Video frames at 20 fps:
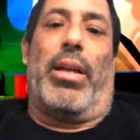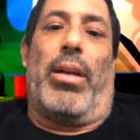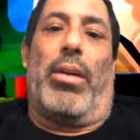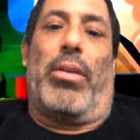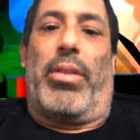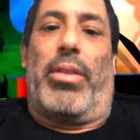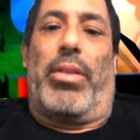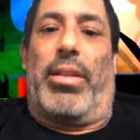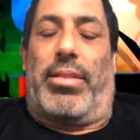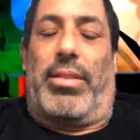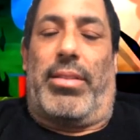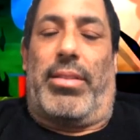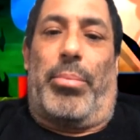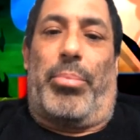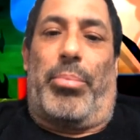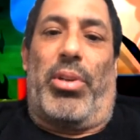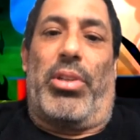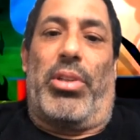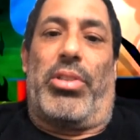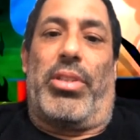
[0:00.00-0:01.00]
were like, oh, this is
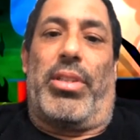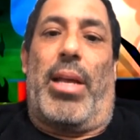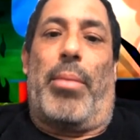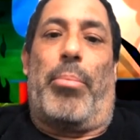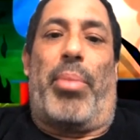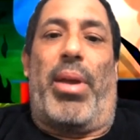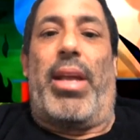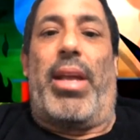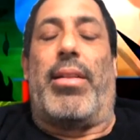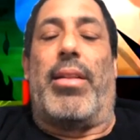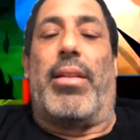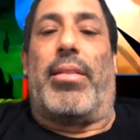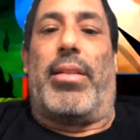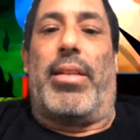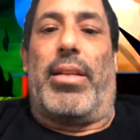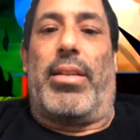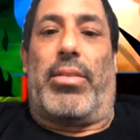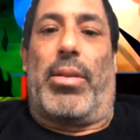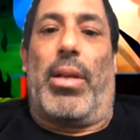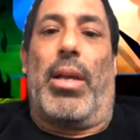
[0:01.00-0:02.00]
the person that painted
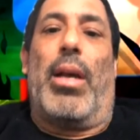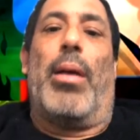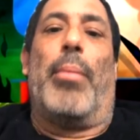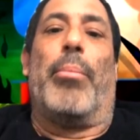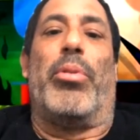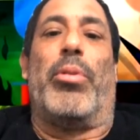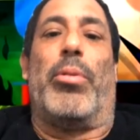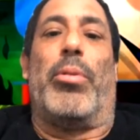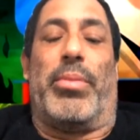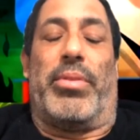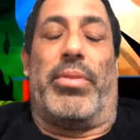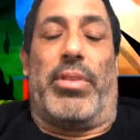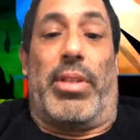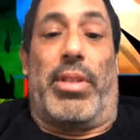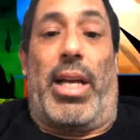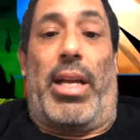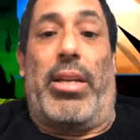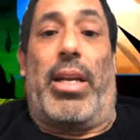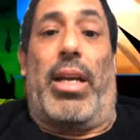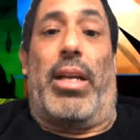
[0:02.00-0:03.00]
this. Boom.
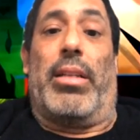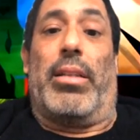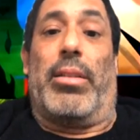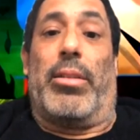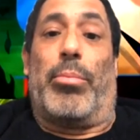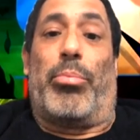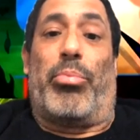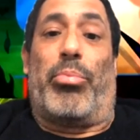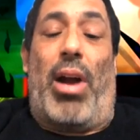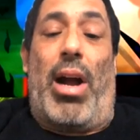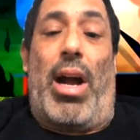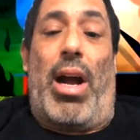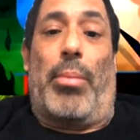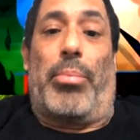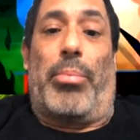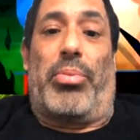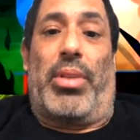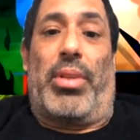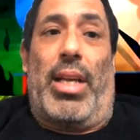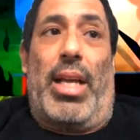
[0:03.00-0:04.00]
Now you got your little
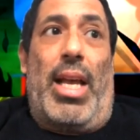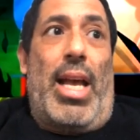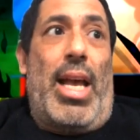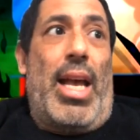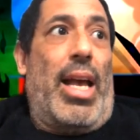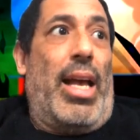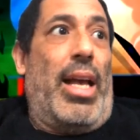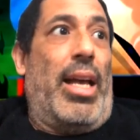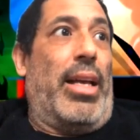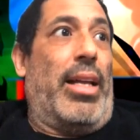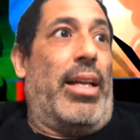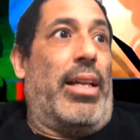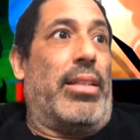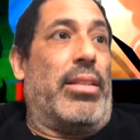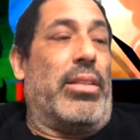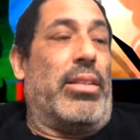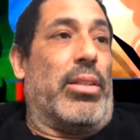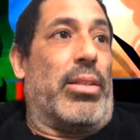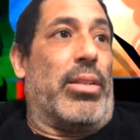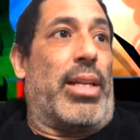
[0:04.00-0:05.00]
props,
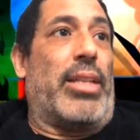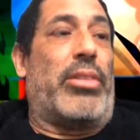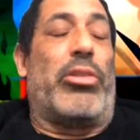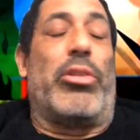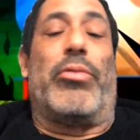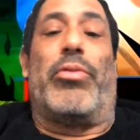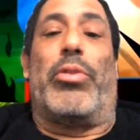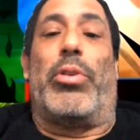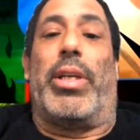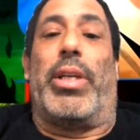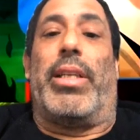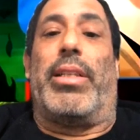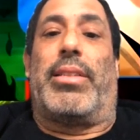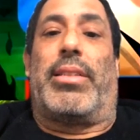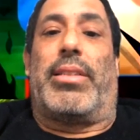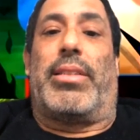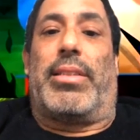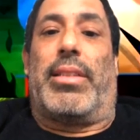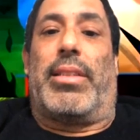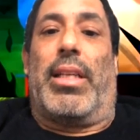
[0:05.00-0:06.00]
and, you know, that's your
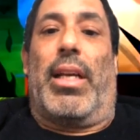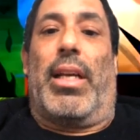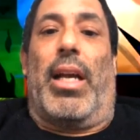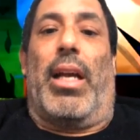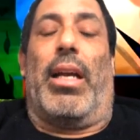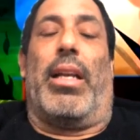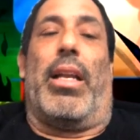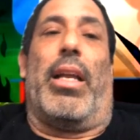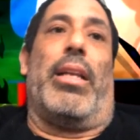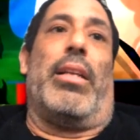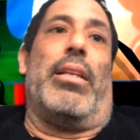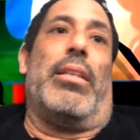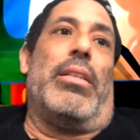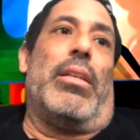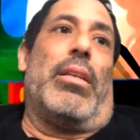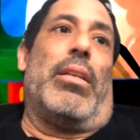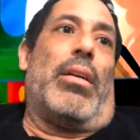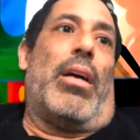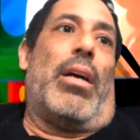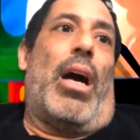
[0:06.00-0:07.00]
voice. And then,
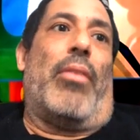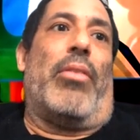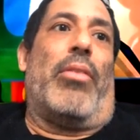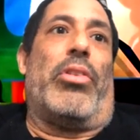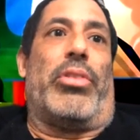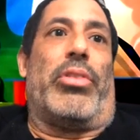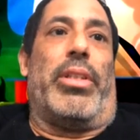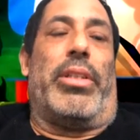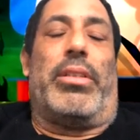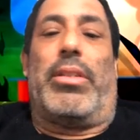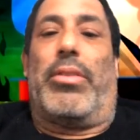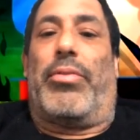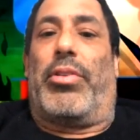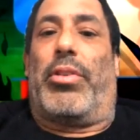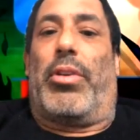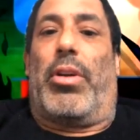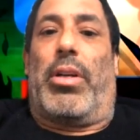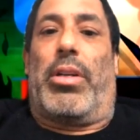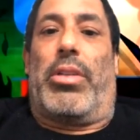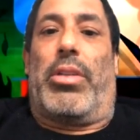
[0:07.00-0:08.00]
you know, obviously
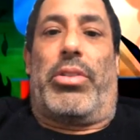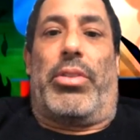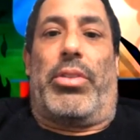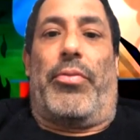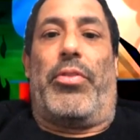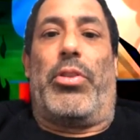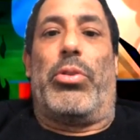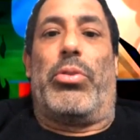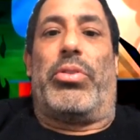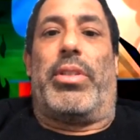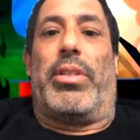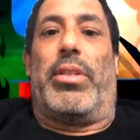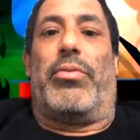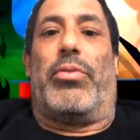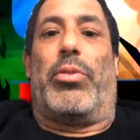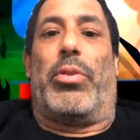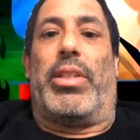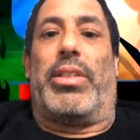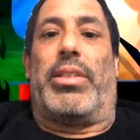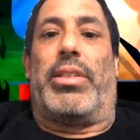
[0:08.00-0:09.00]
different artists have used their
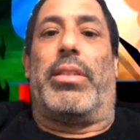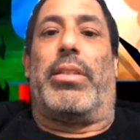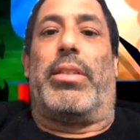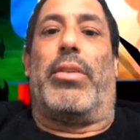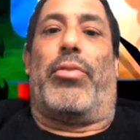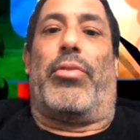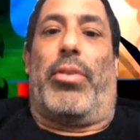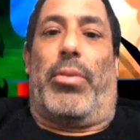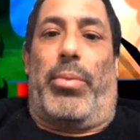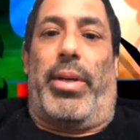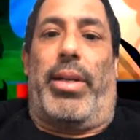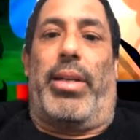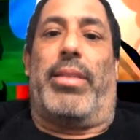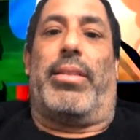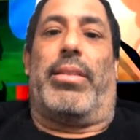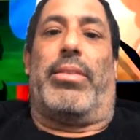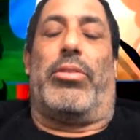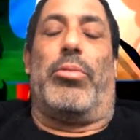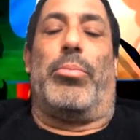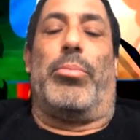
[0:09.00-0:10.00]
voice in different
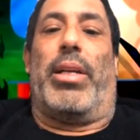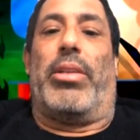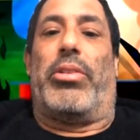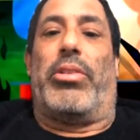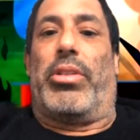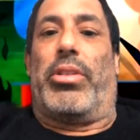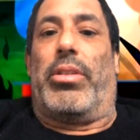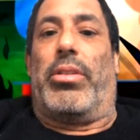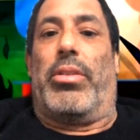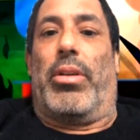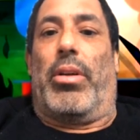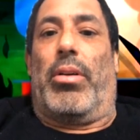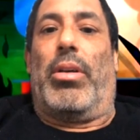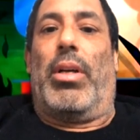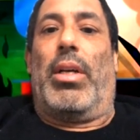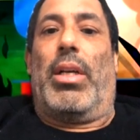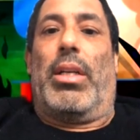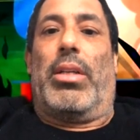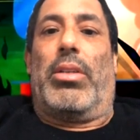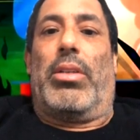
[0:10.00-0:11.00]
ways, as you mentioned, you
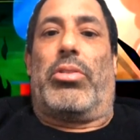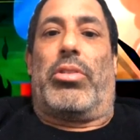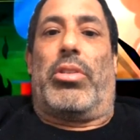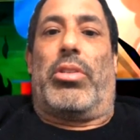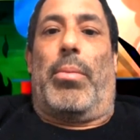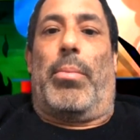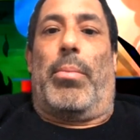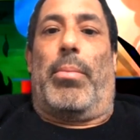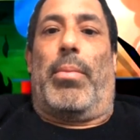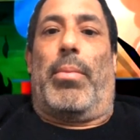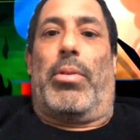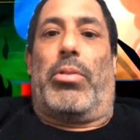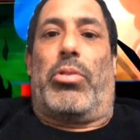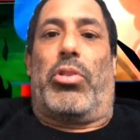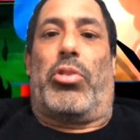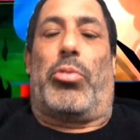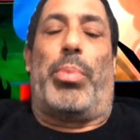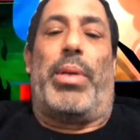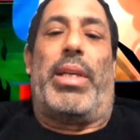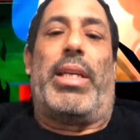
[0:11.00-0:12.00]
know, some
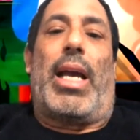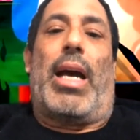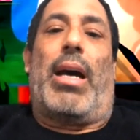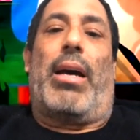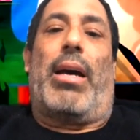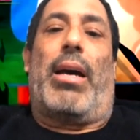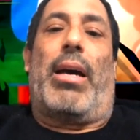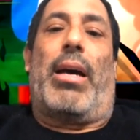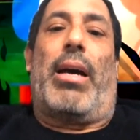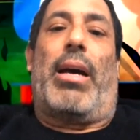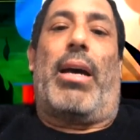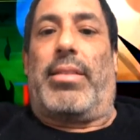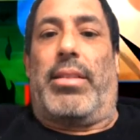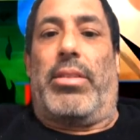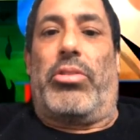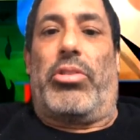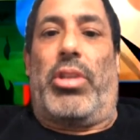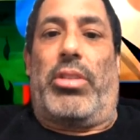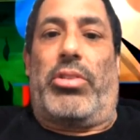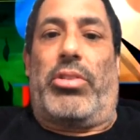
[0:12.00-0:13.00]
to speak out against
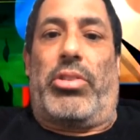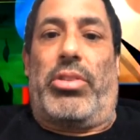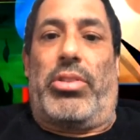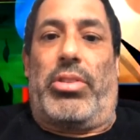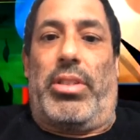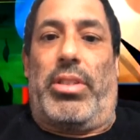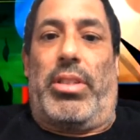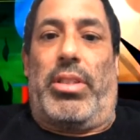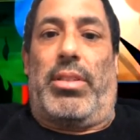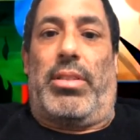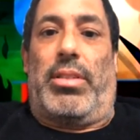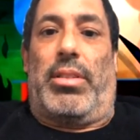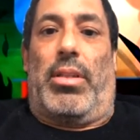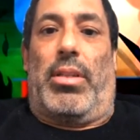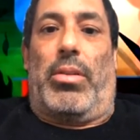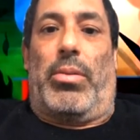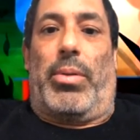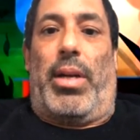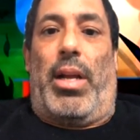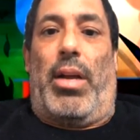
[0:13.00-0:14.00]
injustices
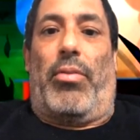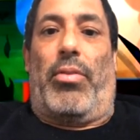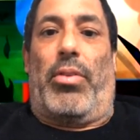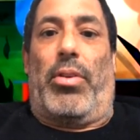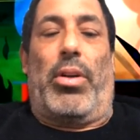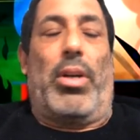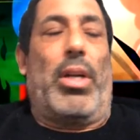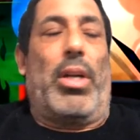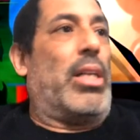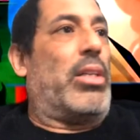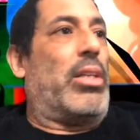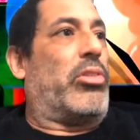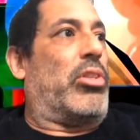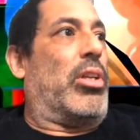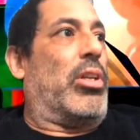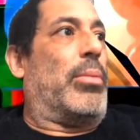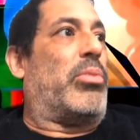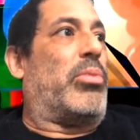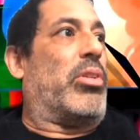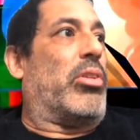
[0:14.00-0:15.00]
or whatever,
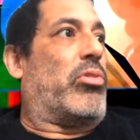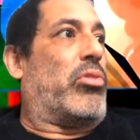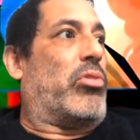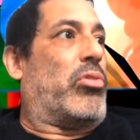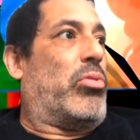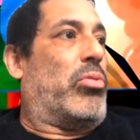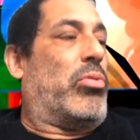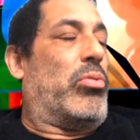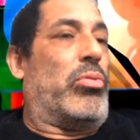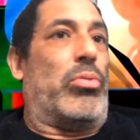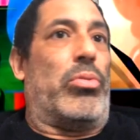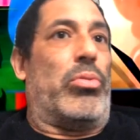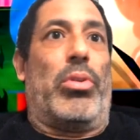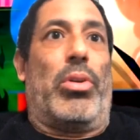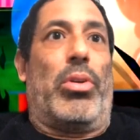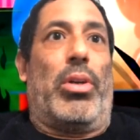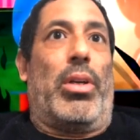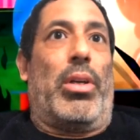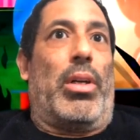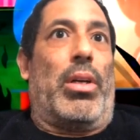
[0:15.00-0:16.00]
some just to
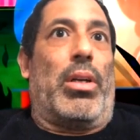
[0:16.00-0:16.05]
